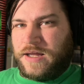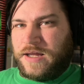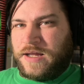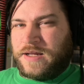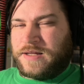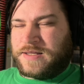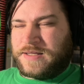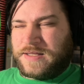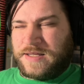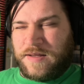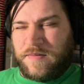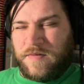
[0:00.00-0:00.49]

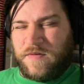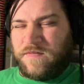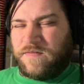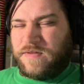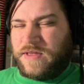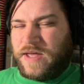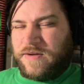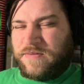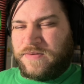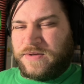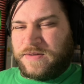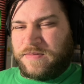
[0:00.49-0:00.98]
And some of
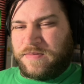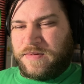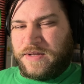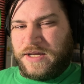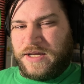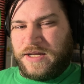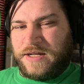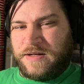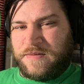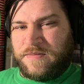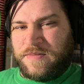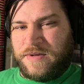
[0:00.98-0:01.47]
that was
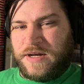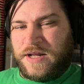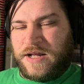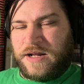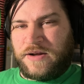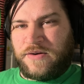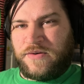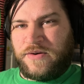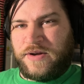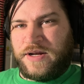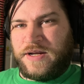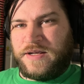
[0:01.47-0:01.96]
planned, but
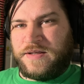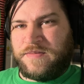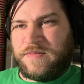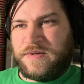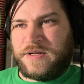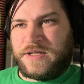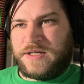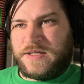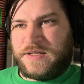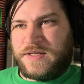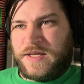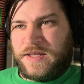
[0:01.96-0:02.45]
not quite as
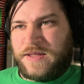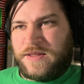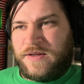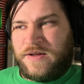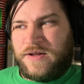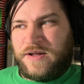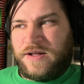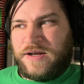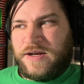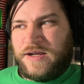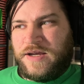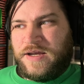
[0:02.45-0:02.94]
much as I
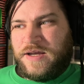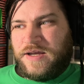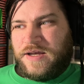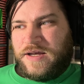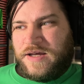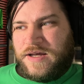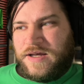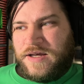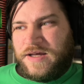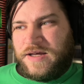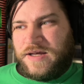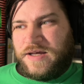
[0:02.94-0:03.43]
thought
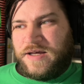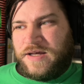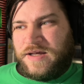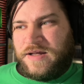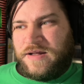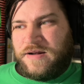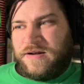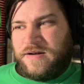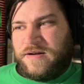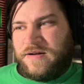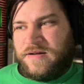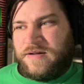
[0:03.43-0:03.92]

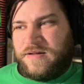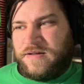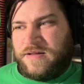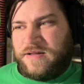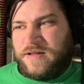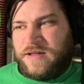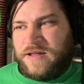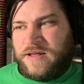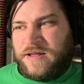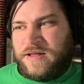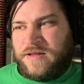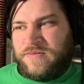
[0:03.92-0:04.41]

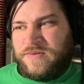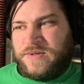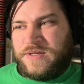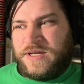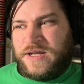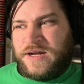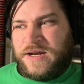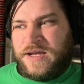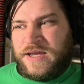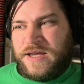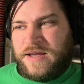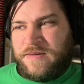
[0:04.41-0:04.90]
uh, was
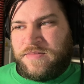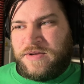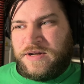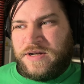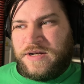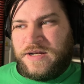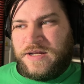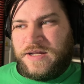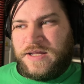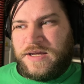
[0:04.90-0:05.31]
gonna happen.